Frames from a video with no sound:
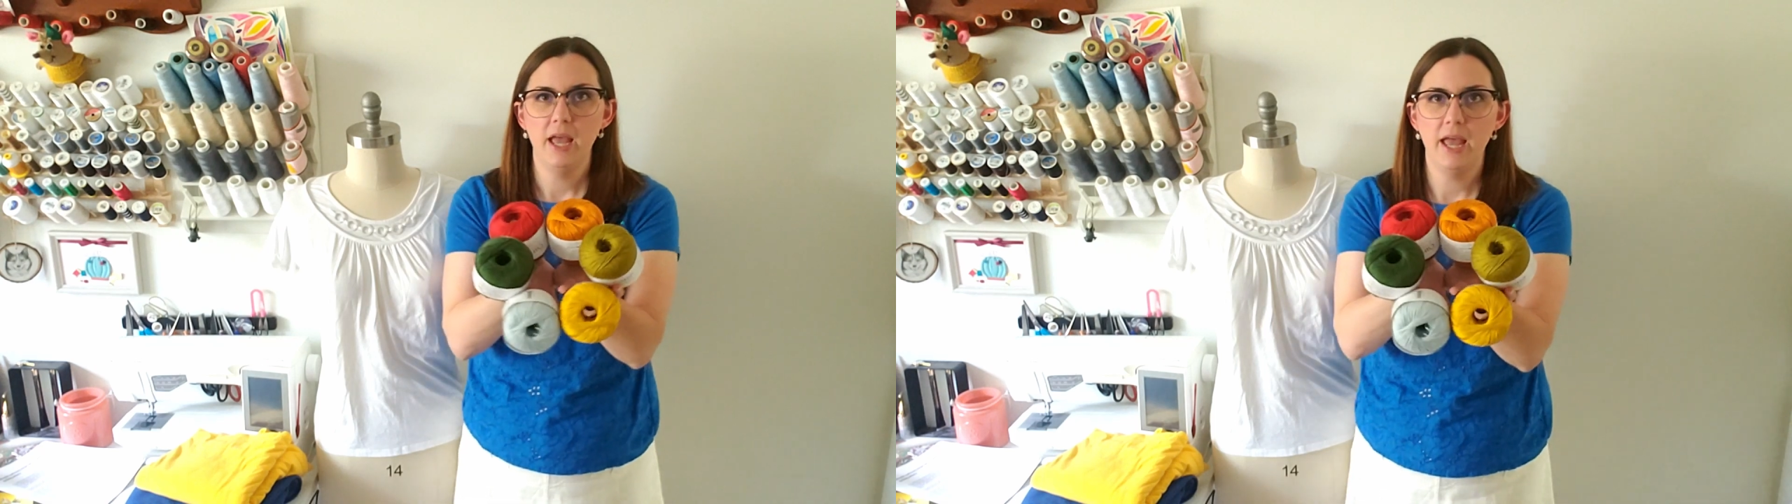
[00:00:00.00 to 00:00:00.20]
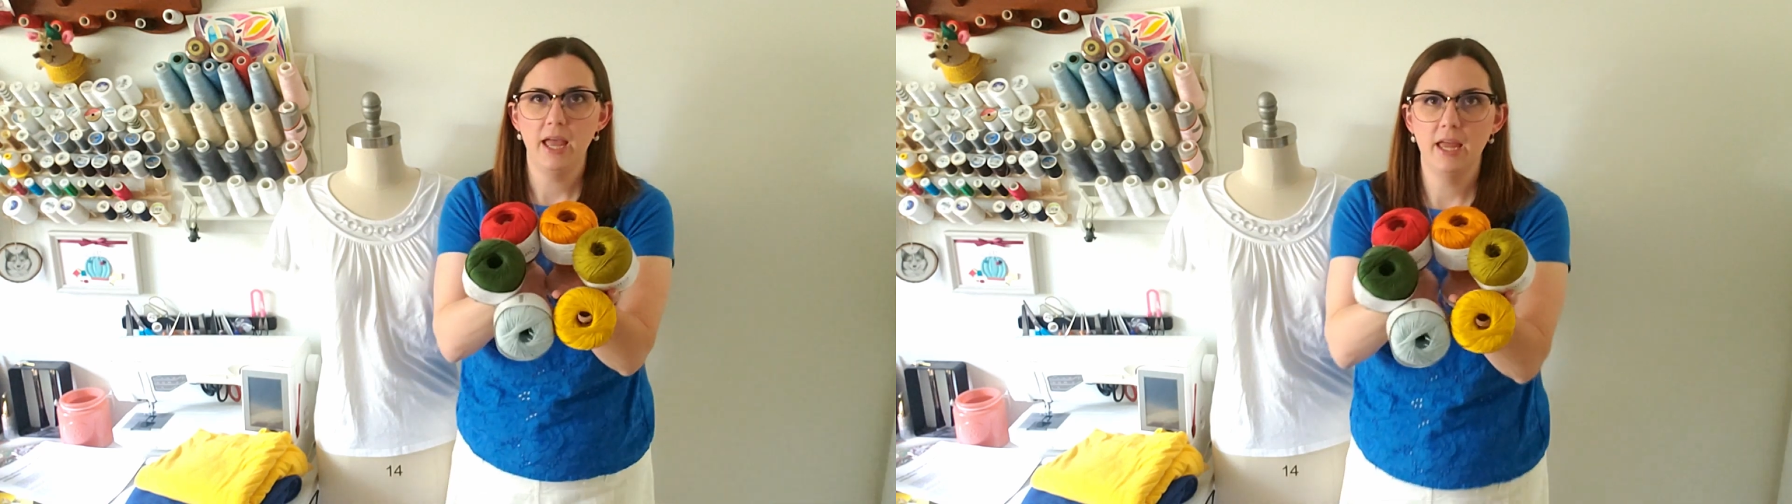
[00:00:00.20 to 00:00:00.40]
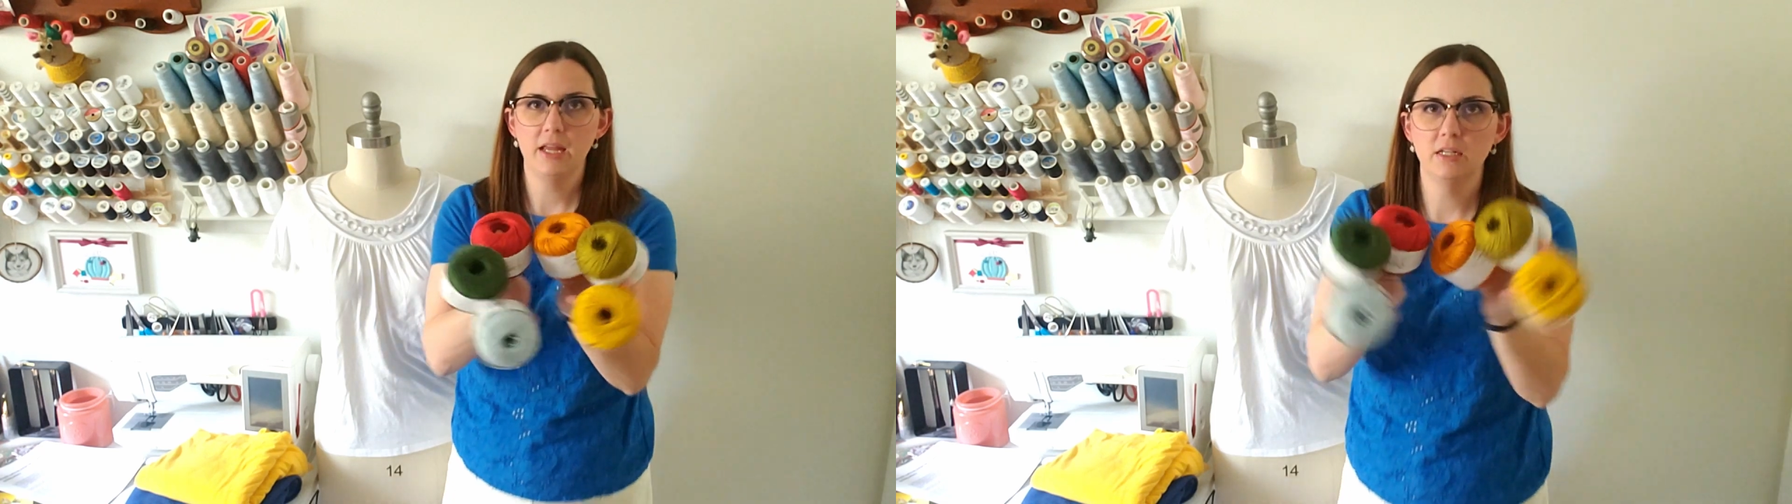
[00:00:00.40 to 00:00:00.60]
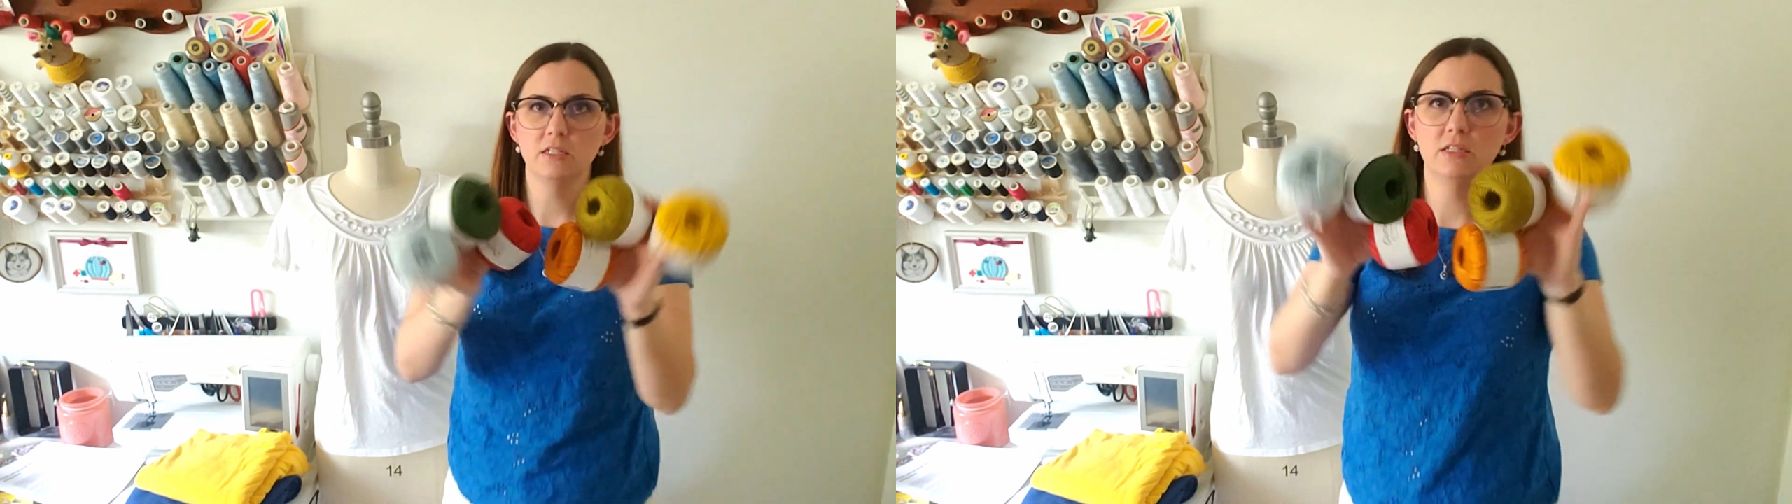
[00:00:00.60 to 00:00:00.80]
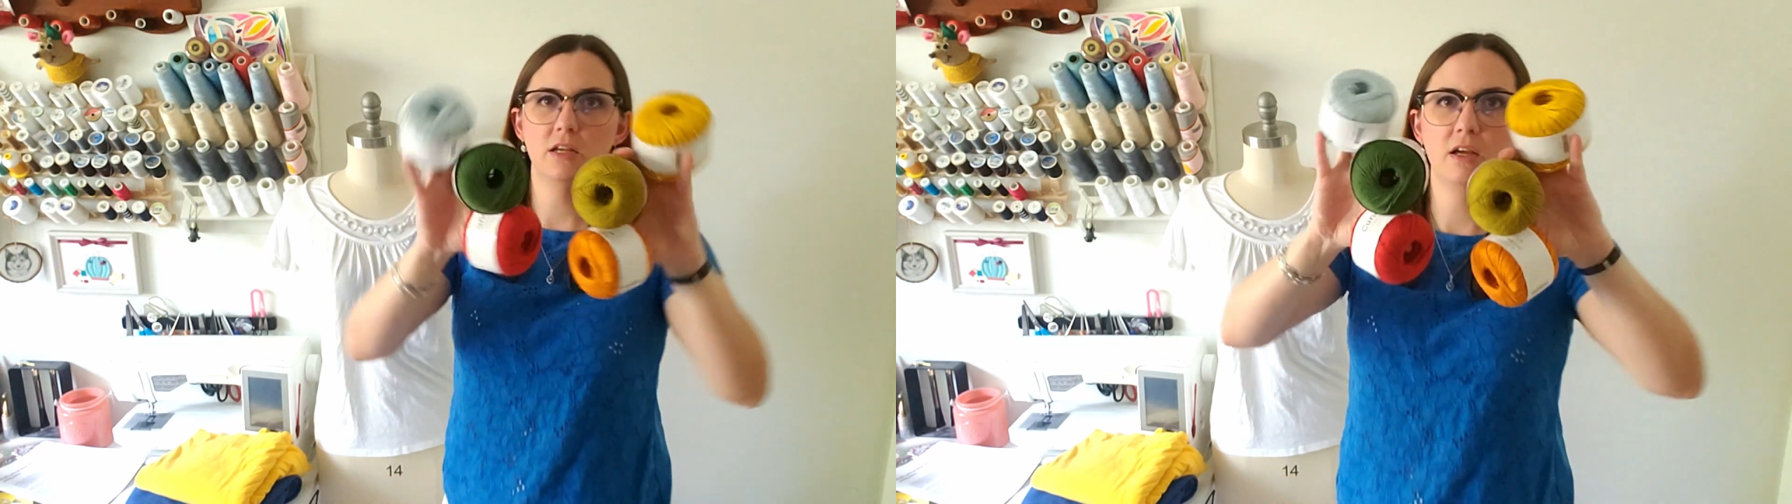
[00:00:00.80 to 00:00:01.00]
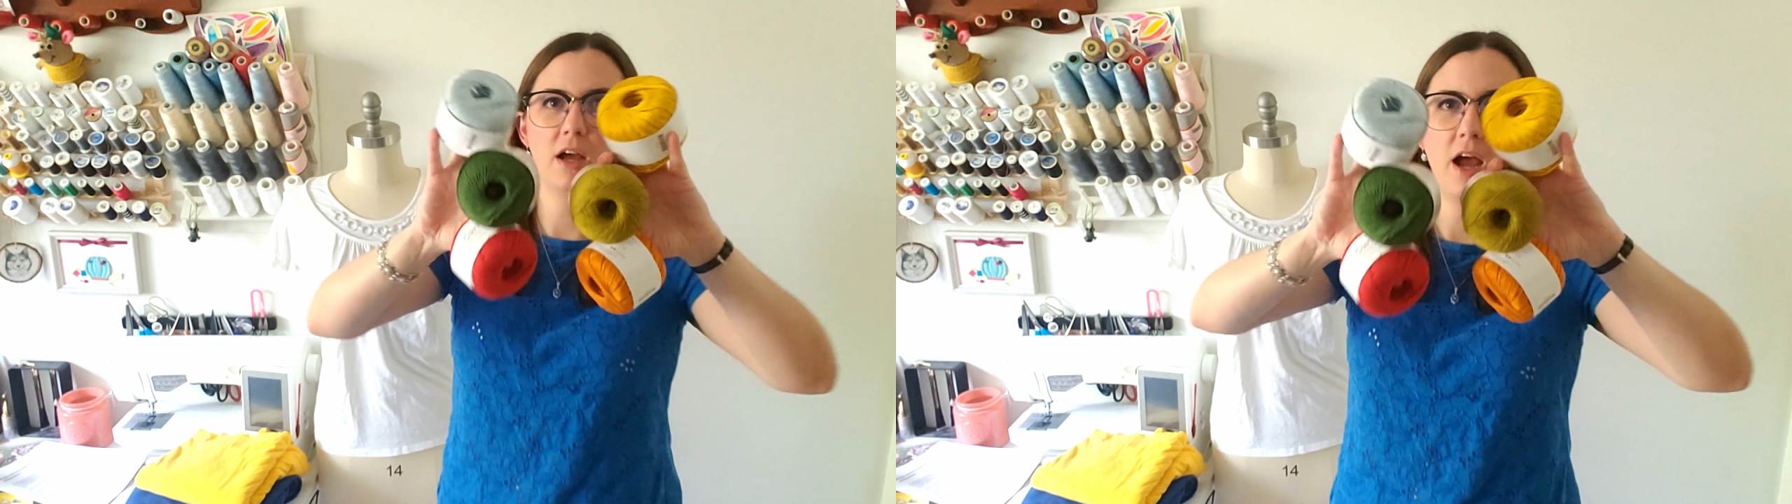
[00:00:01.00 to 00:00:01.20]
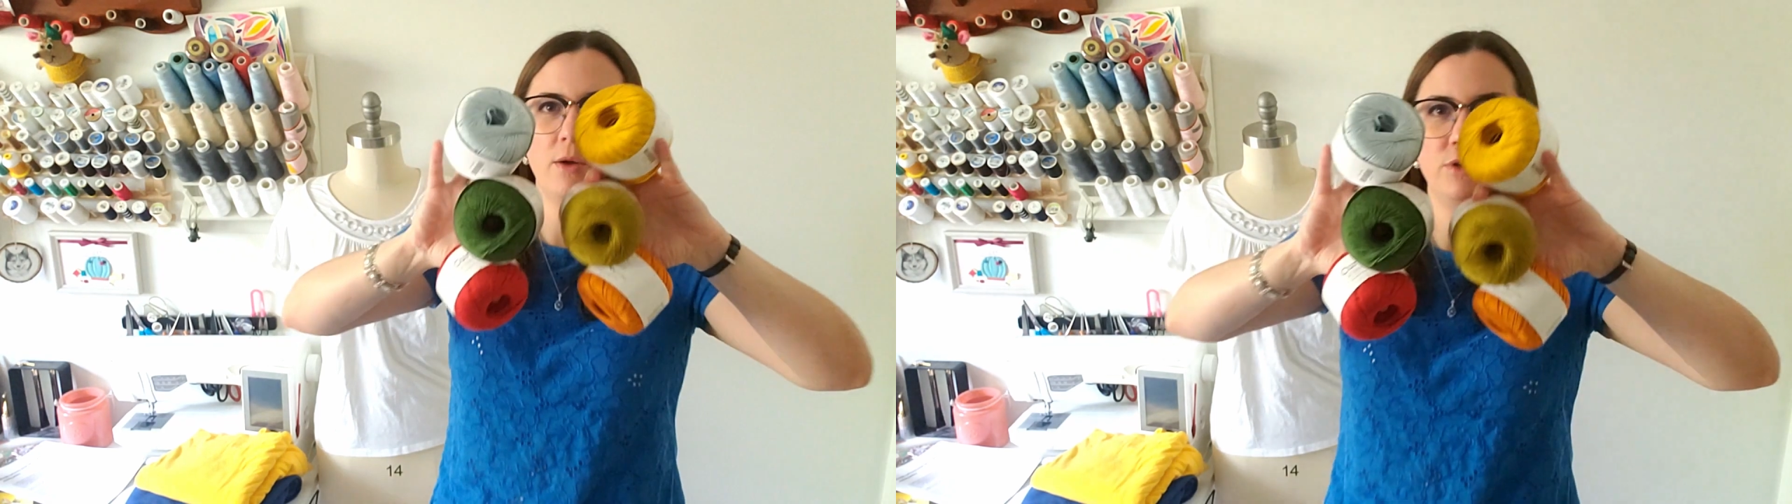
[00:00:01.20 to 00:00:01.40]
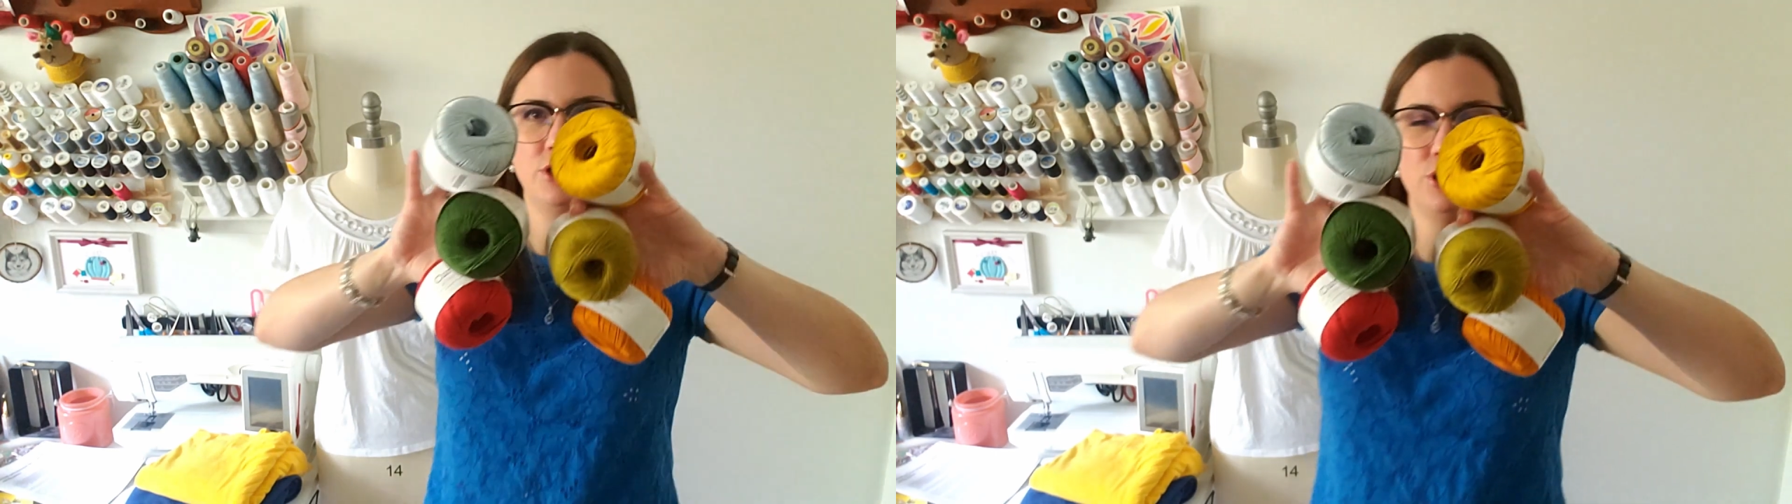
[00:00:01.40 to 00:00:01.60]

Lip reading: And I would